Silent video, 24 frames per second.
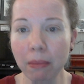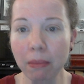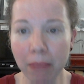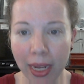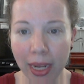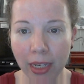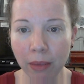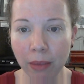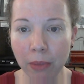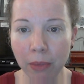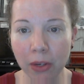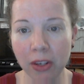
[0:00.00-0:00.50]
my
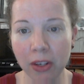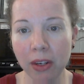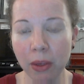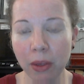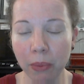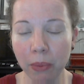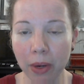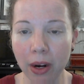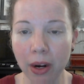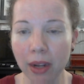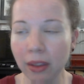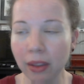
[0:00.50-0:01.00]
community
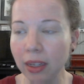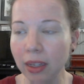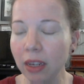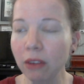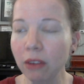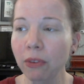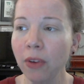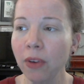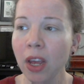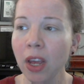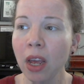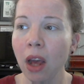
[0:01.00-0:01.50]
where I
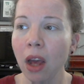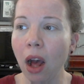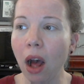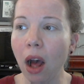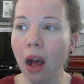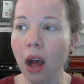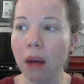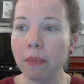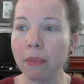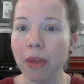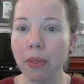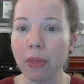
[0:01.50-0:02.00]
live,
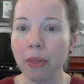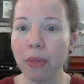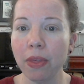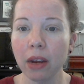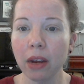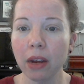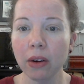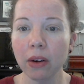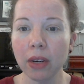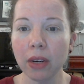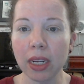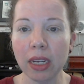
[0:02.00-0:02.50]

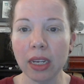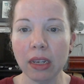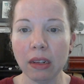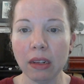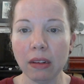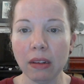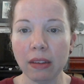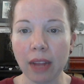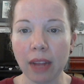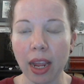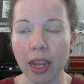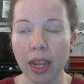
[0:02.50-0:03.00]
there
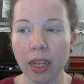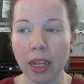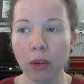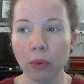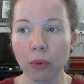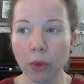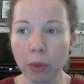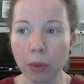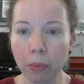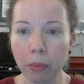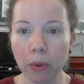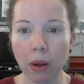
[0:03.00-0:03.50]
is a
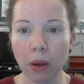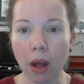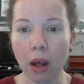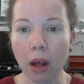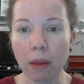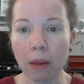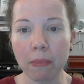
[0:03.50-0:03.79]
group